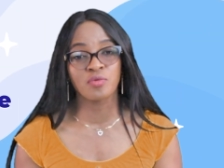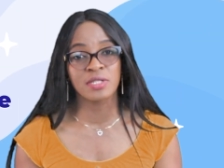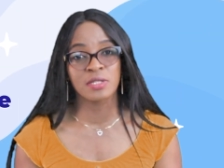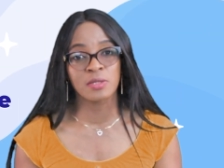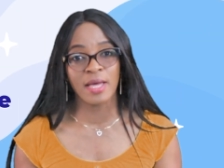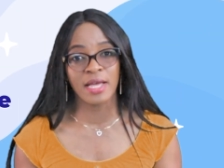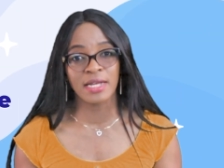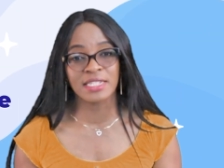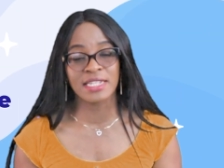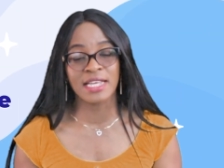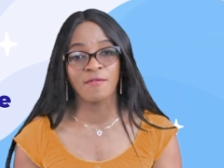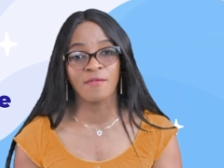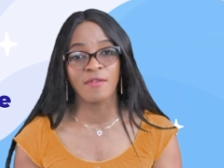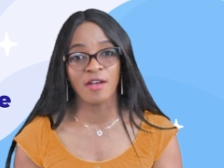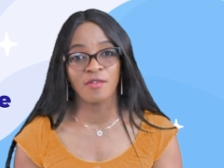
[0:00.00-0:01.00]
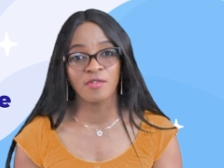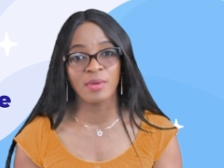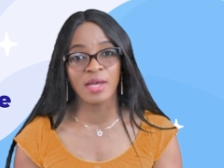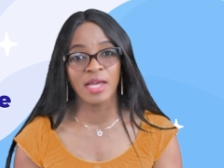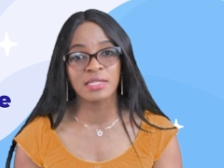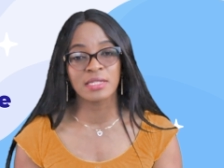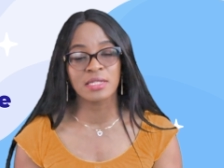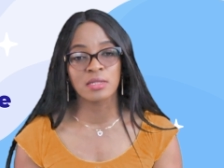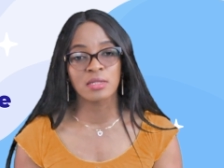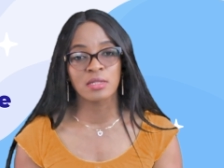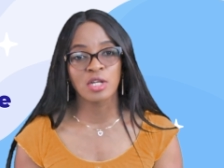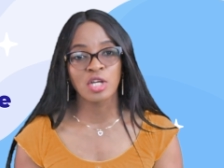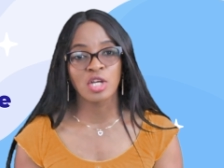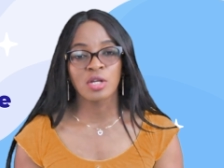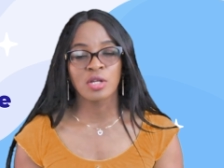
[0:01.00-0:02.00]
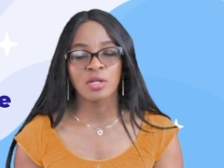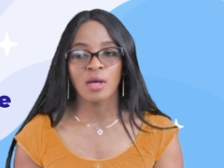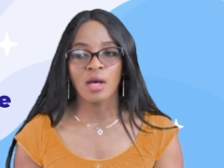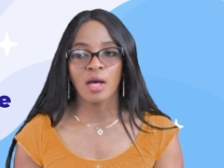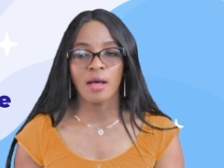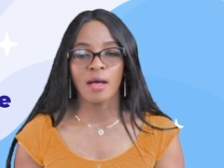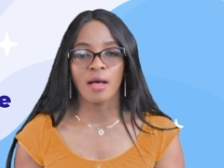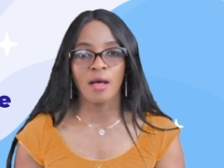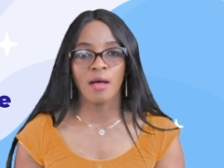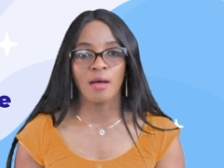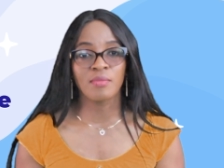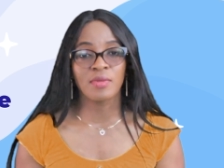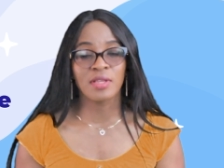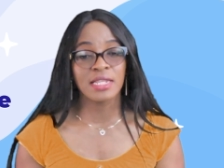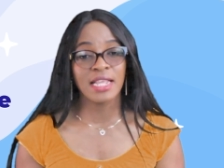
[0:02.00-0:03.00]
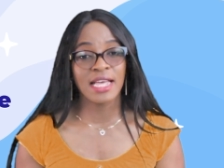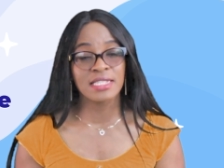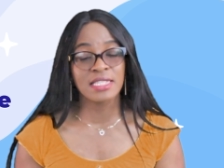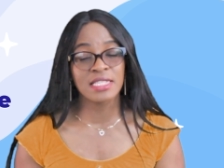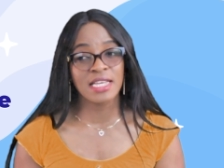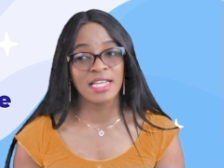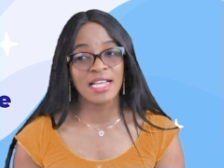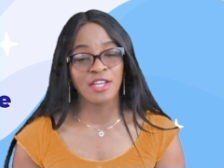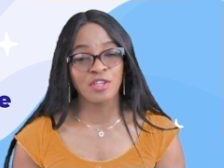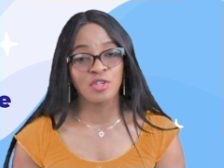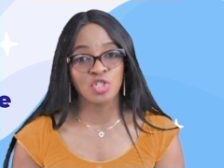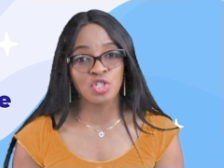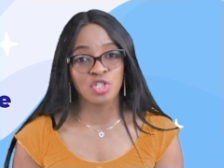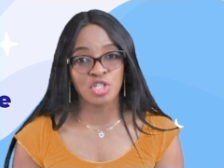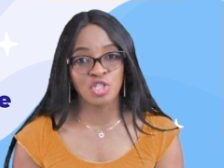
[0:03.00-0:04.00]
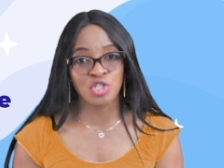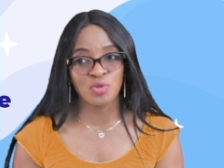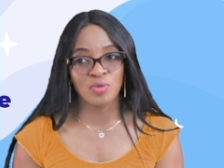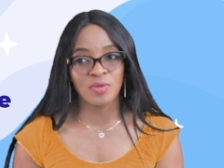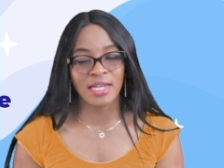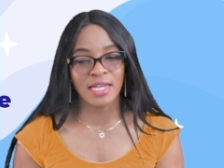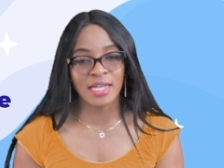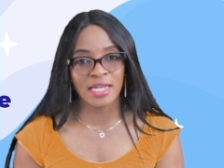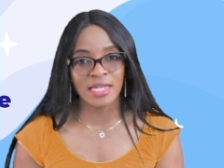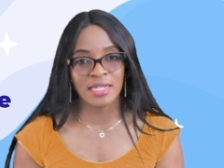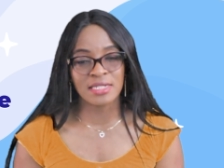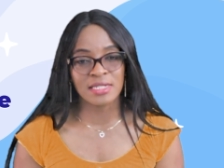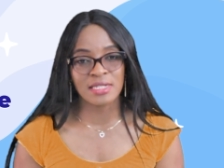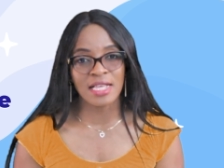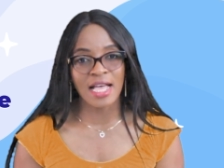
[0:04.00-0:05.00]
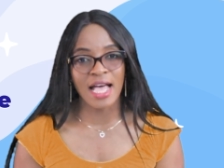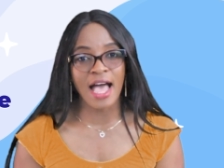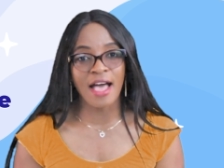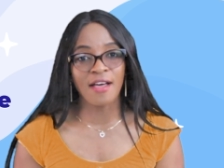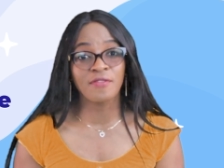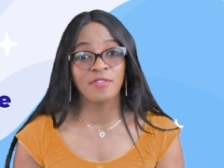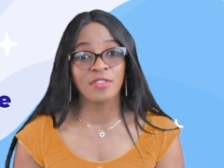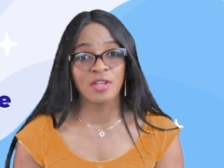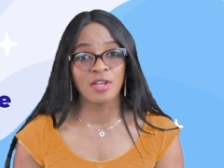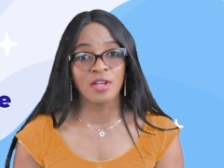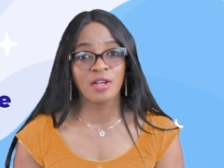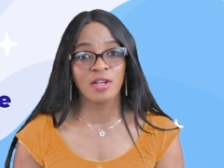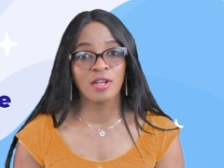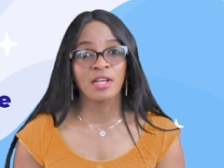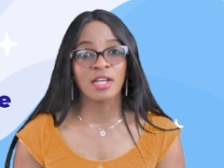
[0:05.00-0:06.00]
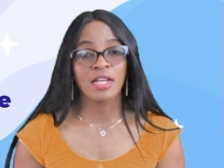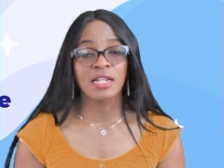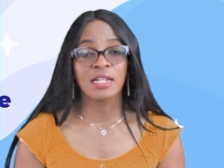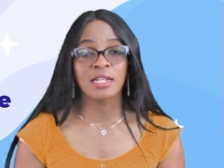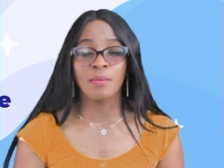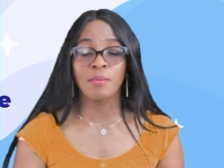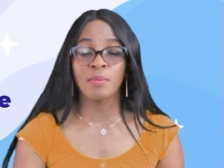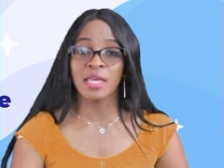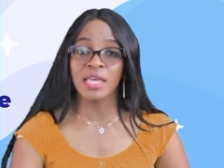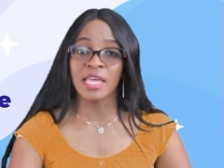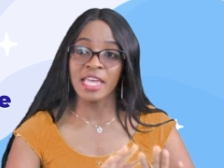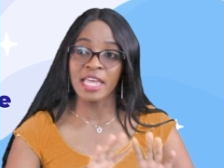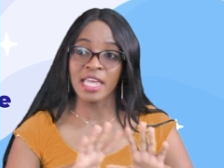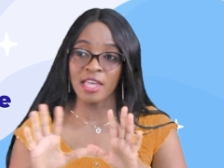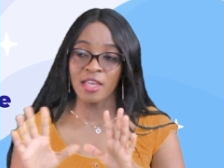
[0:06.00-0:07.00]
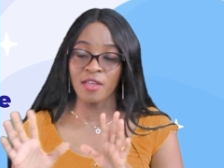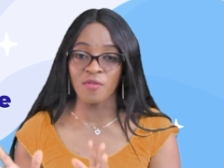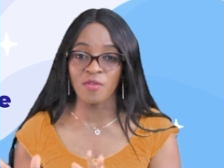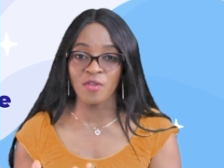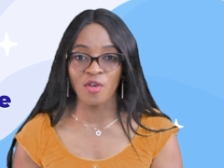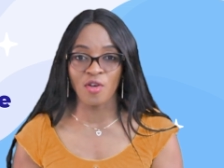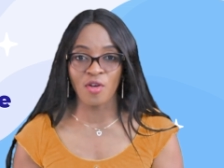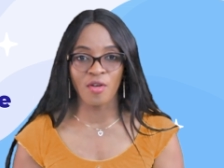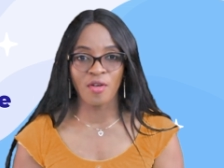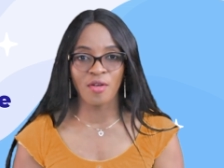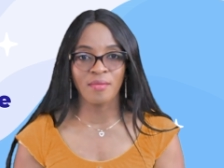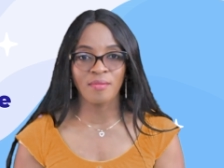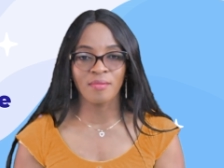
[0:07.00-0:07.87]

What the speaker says: respect their environment. The next thing I usually do is after the behavior,